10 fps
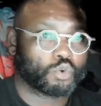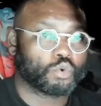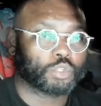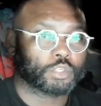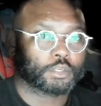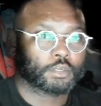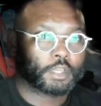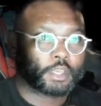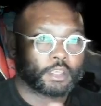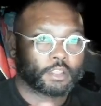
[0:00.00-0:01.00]
cooler
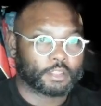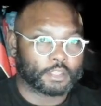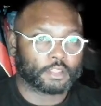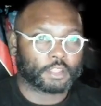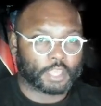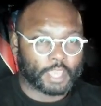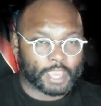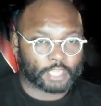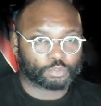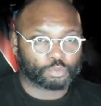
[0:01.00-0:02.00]
than the
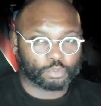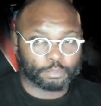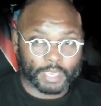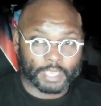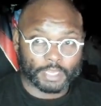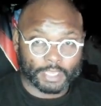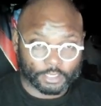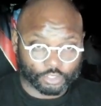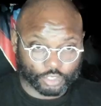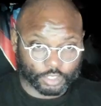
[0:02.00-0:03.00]
actual main
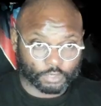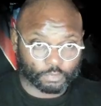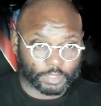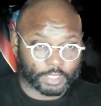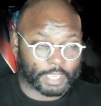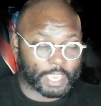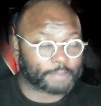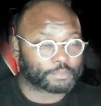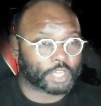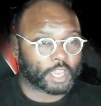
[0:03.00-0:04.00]
engine with the
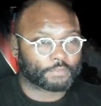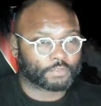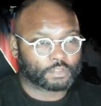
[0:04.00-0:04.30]
camshaft.